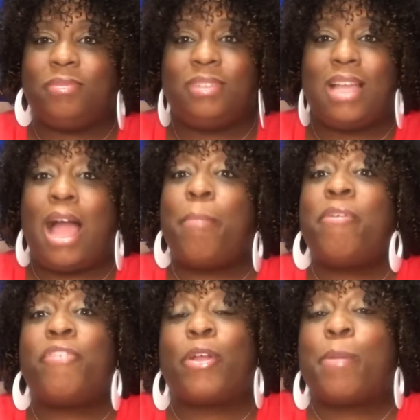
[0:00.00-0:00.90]
a
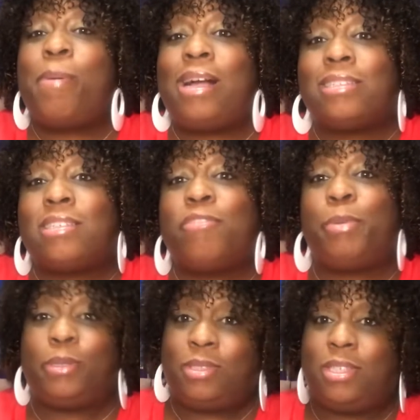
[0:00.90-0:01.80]
very positive
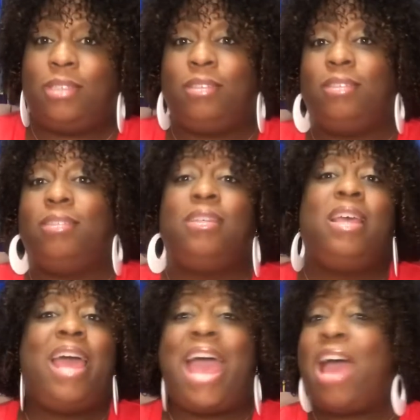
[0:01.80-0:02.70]
person.
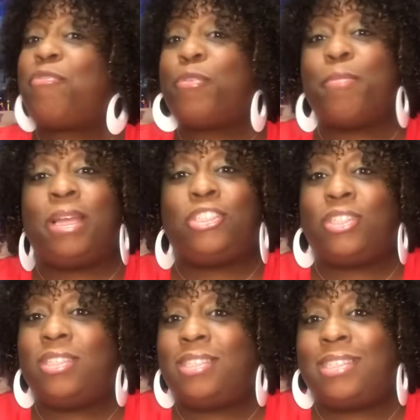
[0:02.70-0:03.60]

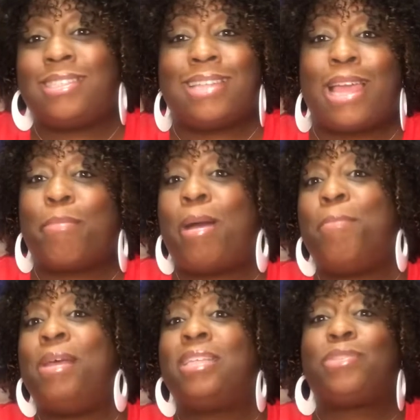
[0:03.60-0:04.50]
Affirmations is like my
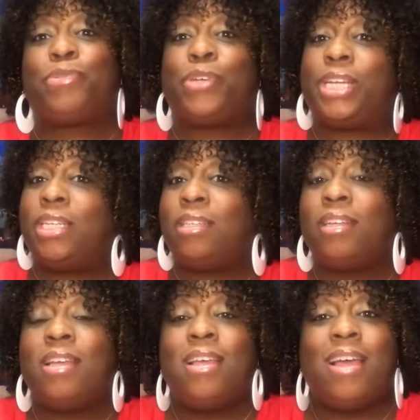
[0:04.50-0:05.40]
best friend.
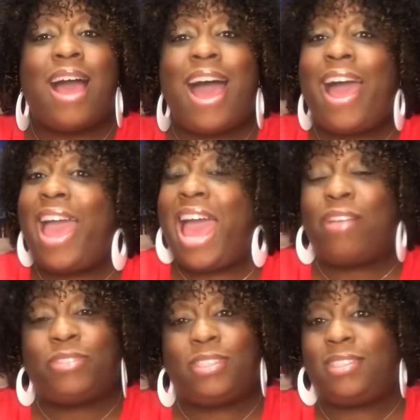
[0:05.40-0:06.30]
I
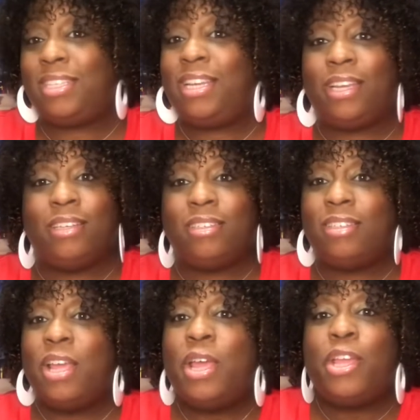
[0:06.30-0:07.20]
have to see it,
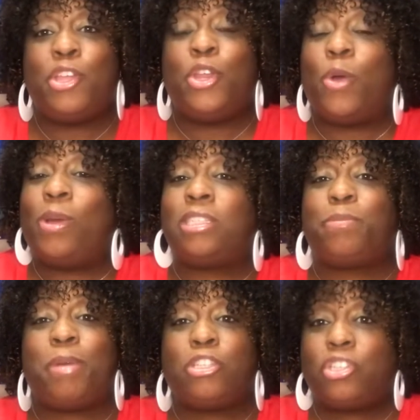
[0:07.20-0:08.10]

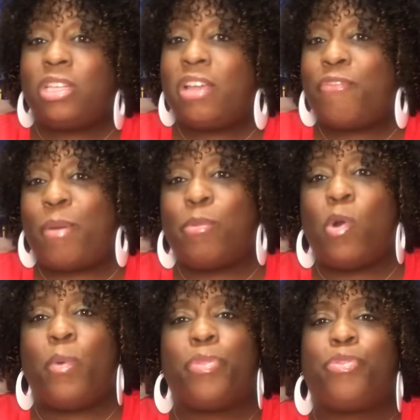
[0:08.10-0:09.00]
especially if I'm
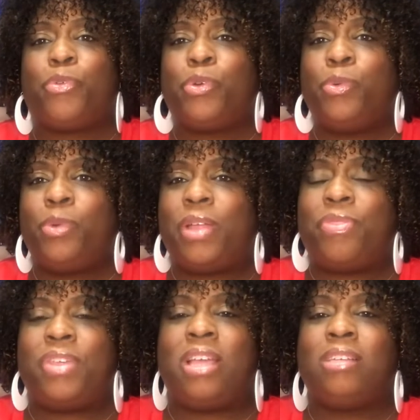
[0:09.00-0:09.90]
going through and
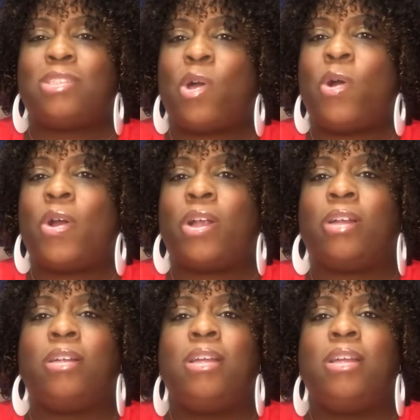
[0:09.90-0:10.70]
things are